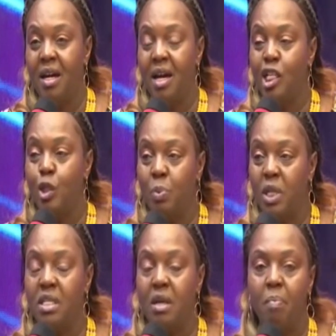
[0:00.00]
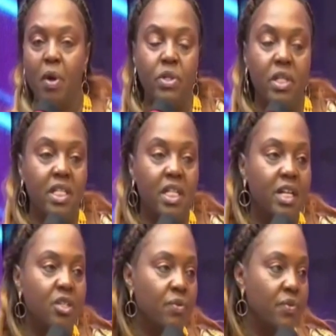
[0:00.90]
and speaks about the
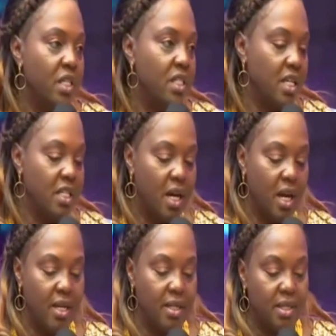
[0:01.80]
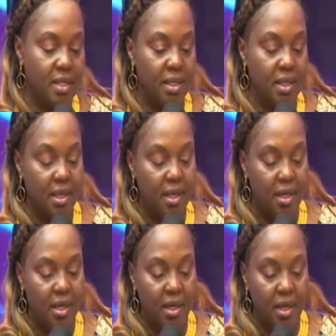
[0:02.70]
Church of Jesus Christ.
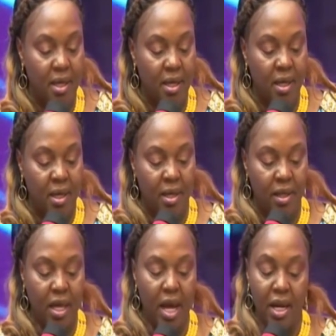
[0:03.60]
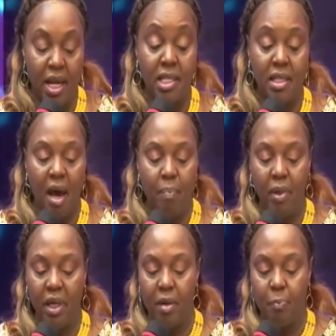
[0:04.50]
There is a
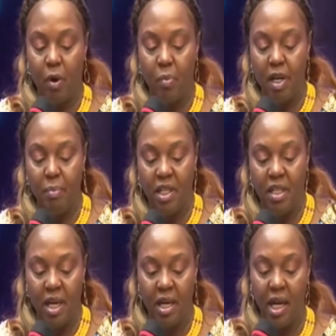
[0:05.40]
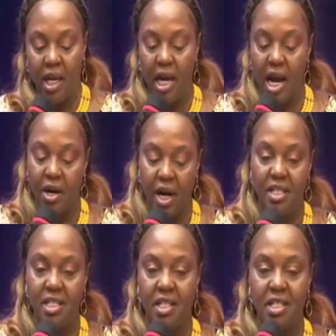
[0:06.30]
big problem in the and a
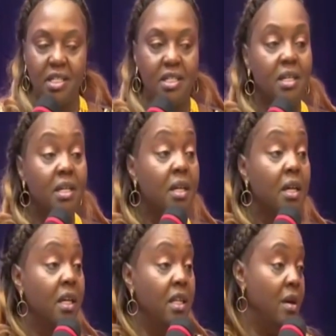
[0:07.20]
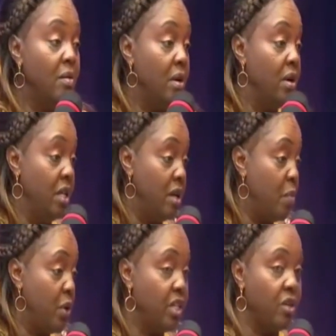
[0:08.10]
crisis in the
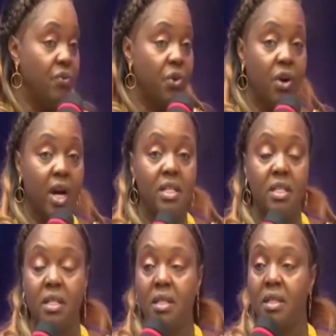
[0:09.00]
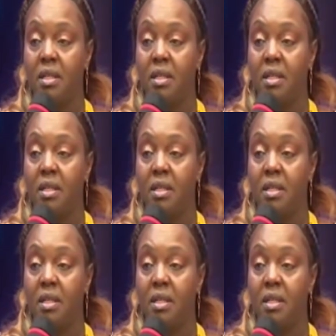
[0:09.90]
body of Christ